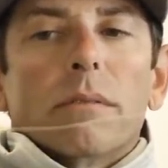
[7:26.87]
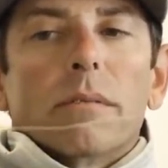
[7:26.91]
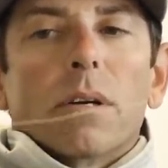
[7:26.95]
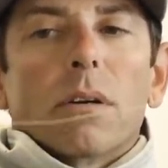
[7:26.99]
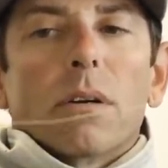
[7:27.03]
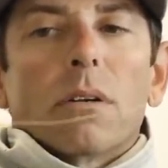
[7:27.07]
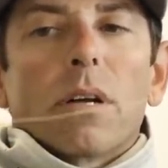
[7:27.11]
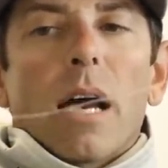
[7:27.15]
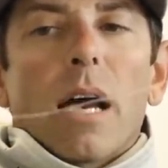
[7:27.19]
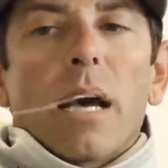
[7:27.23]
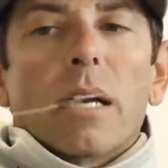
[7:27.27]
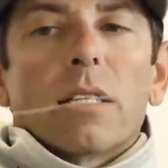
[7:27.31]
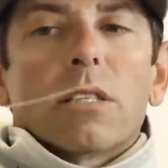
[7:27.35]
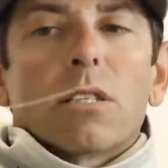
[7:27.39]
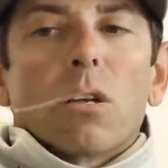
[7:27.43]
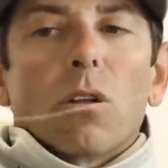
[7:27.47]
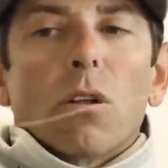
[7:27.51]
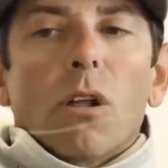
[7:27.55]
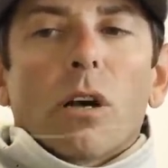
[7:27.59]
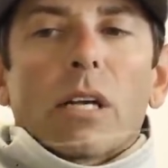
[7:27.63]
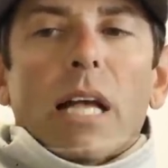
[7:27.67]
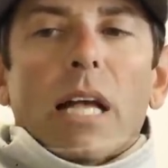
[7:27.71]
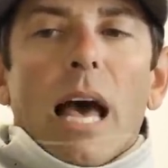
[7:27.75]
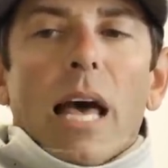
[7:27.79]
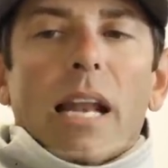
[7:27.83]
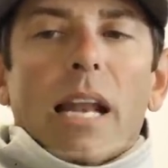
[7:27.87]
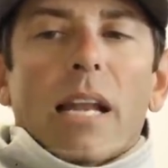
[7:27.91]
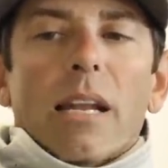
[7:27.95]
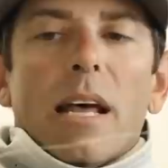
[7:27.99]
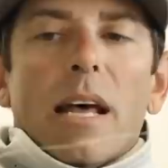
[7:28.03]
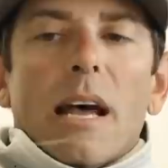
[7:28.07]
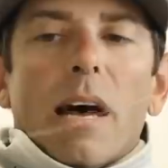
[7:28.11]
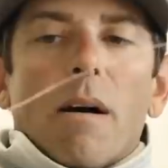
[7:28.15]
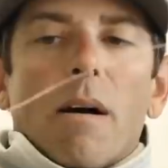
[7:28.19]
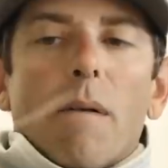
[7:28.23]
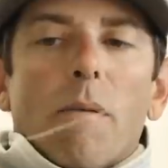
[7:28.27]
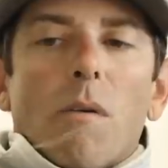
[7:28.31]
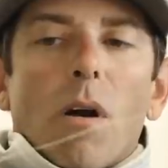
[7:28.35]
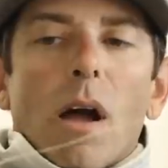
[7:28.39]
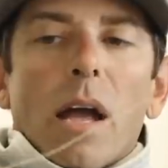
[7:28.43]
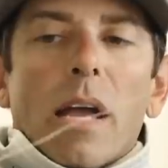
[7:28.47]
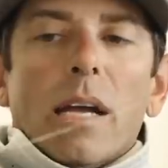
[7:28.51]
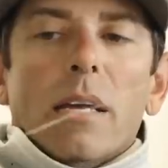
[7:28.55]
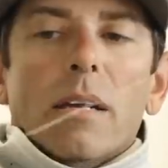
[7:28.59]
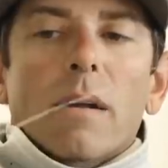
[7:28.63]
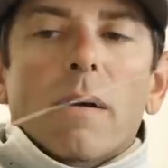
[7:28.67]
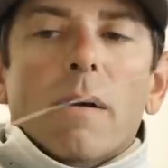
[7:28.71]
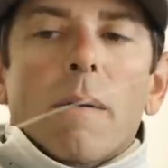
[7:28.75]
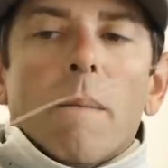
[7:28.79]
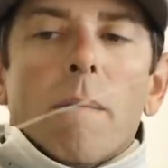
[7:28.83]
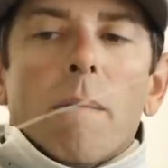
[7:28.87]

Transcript: Okay, so look at it now, right?